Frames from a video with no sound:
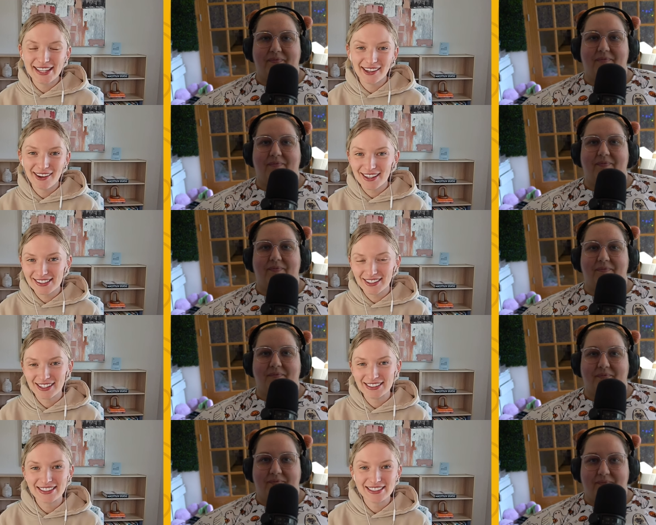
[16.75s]
Speaker 1: that cost
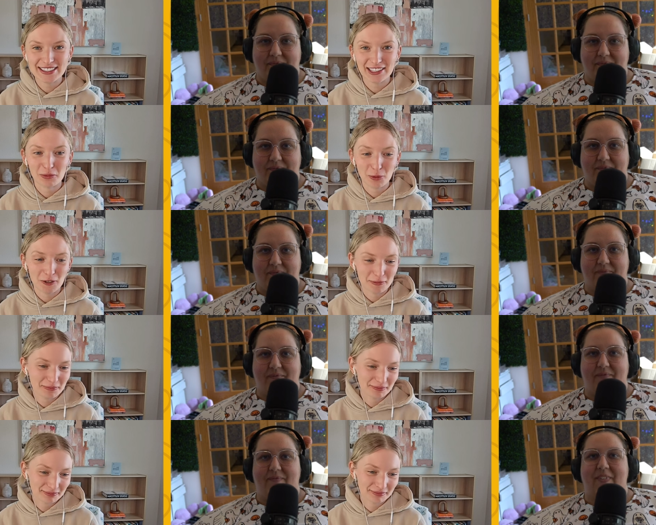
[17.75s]
less and sell more.
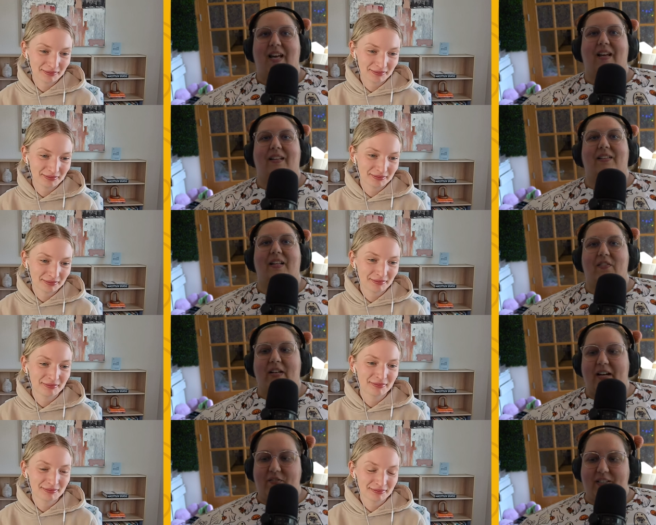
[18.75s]
I love
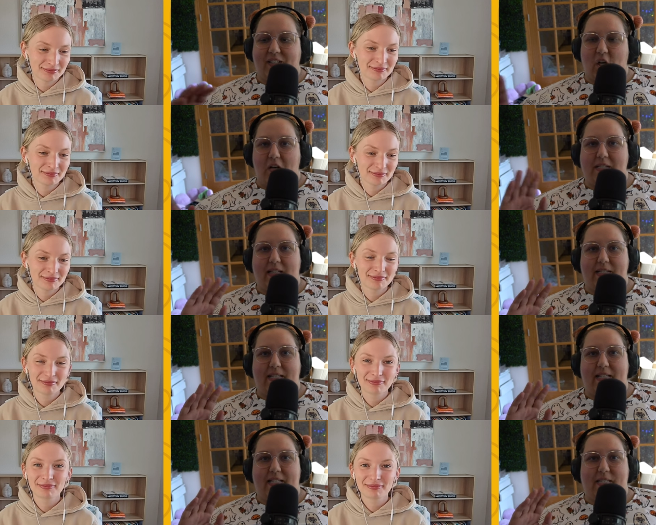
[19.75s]
it. I feel like cost
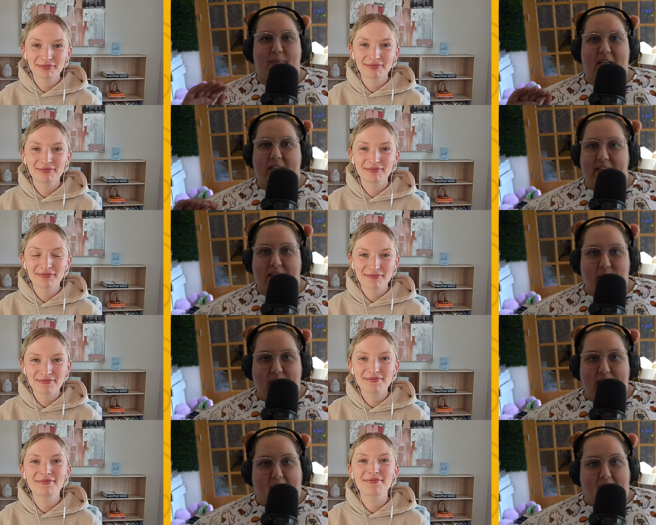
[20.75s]
less is the big thing
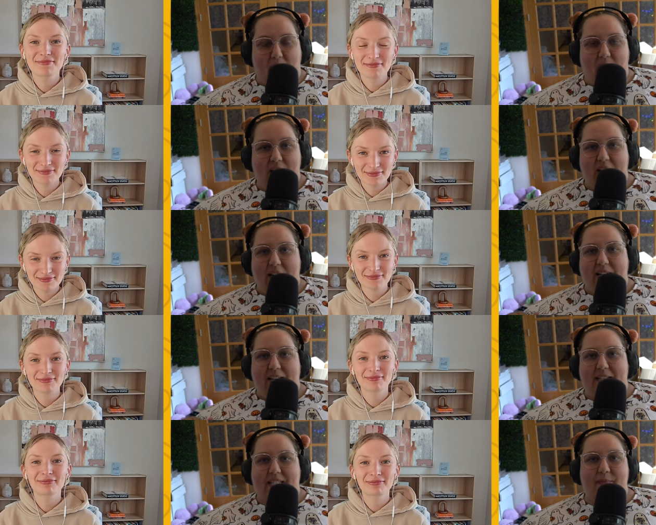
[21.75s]
right now.
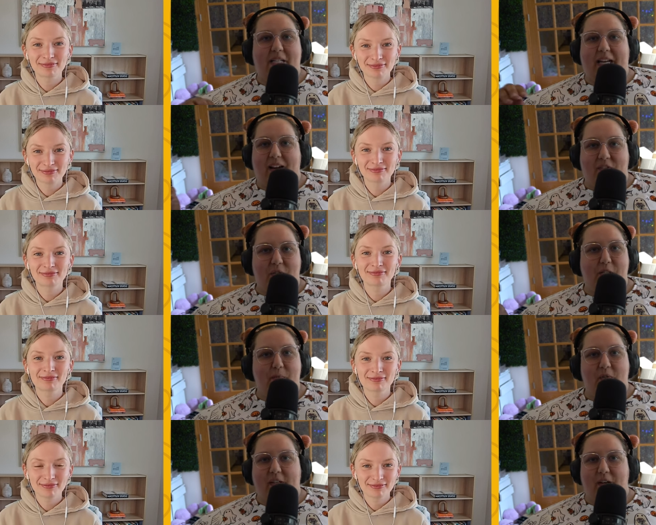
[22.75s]
It seems like
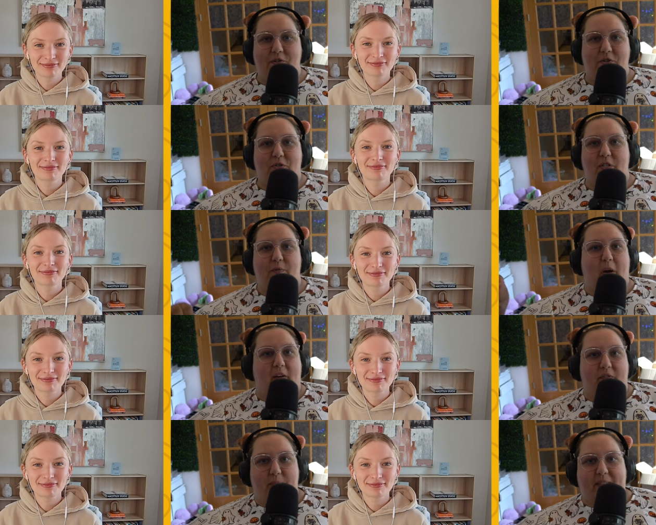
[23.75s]
everyone's moving also towards
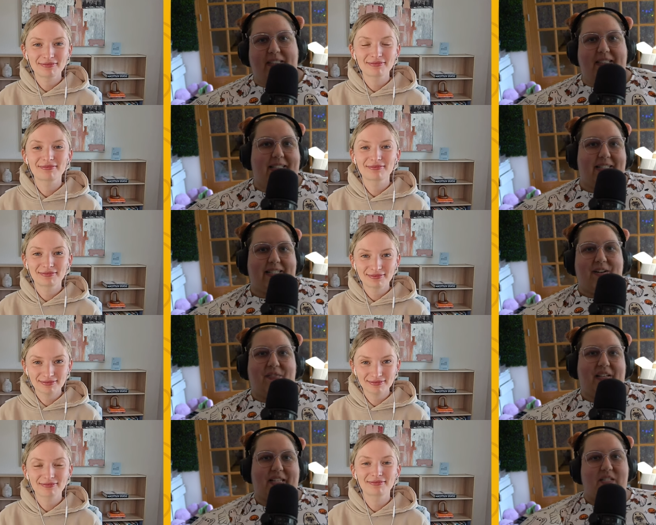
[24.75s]
profitability
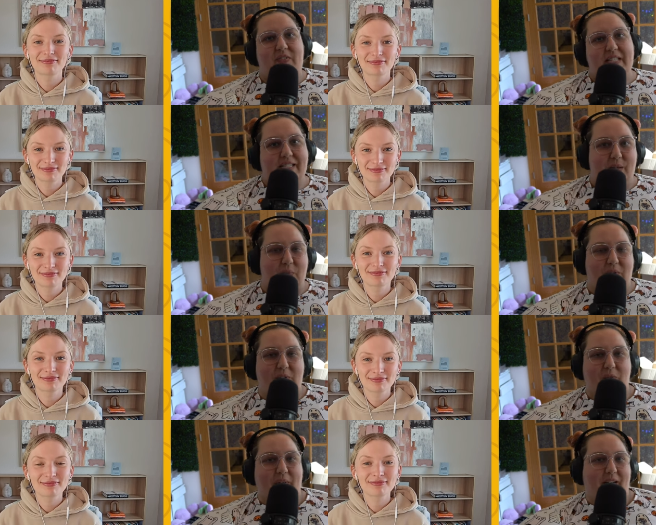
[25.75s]
instead of like this VC
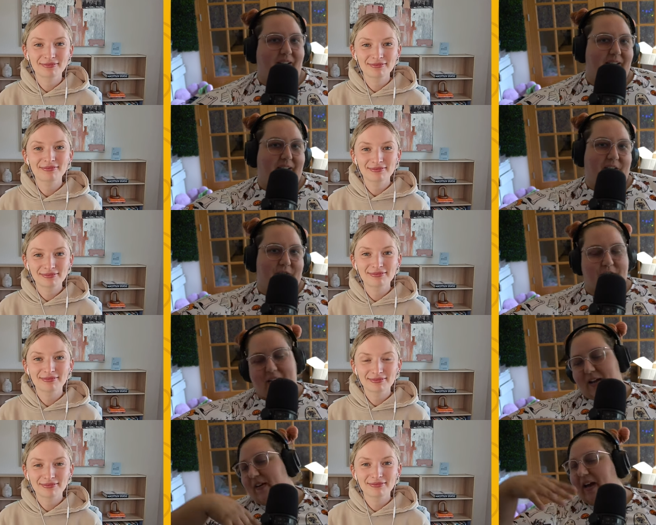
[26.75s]
world where you
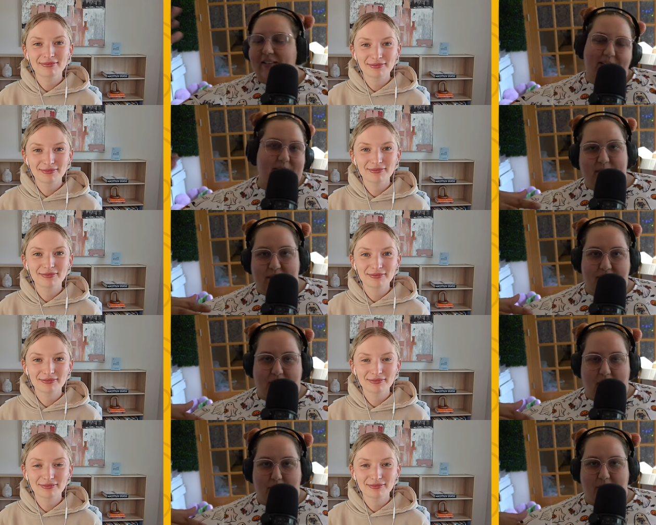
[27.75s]
just have endless
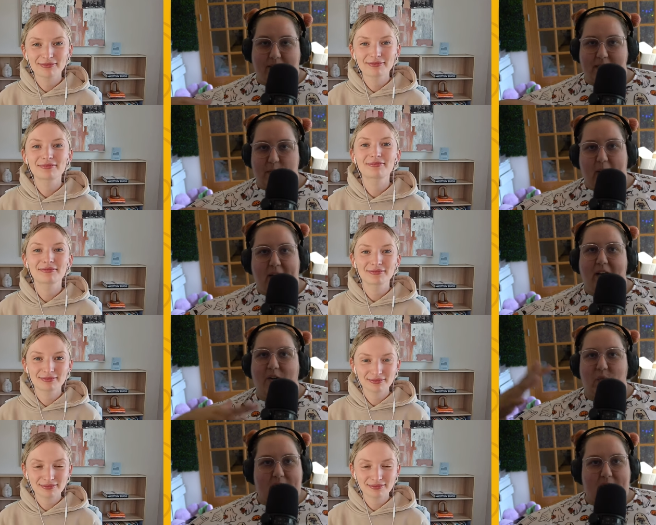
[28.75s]
amounts of capital to spend on